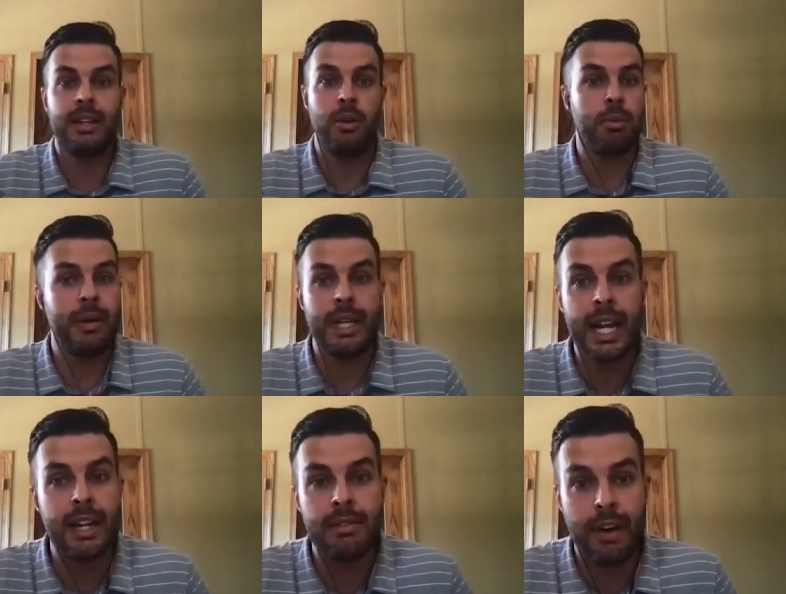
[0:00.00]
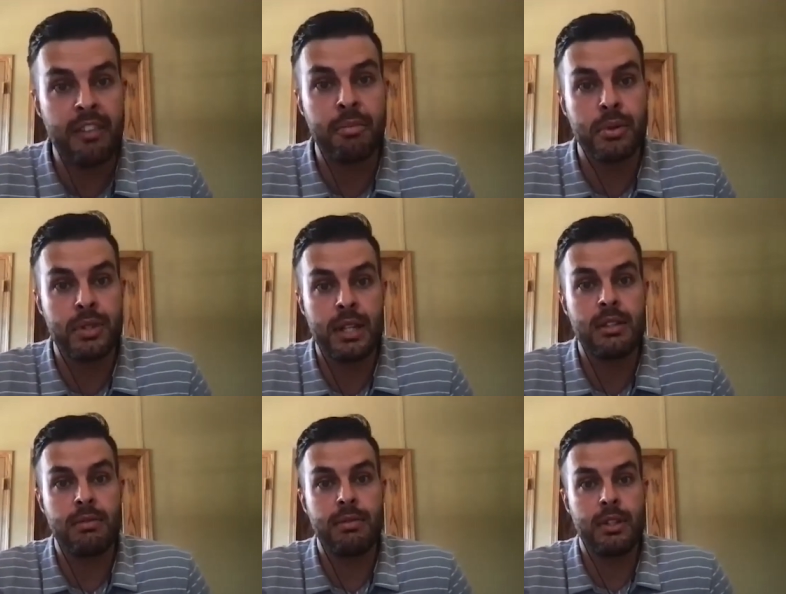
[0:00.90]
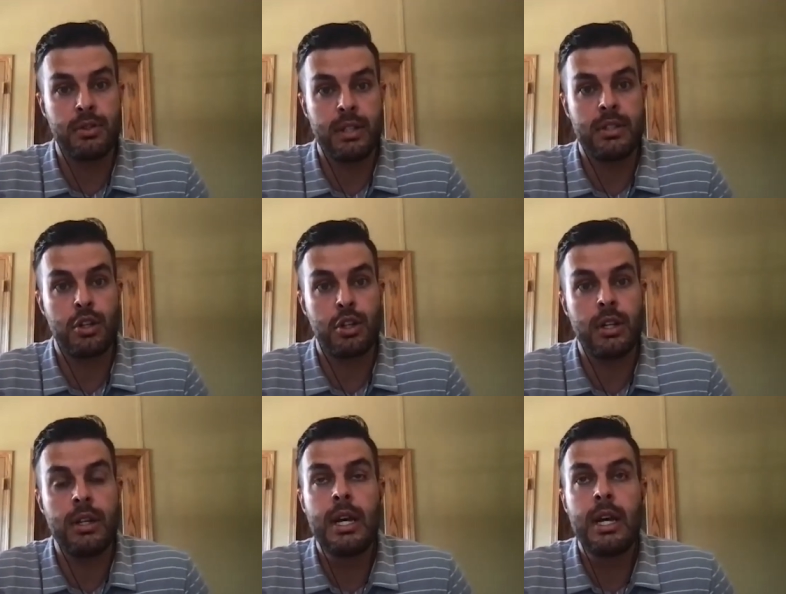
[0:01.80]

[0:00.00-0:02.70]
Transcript: you know, probably 95% of the transition,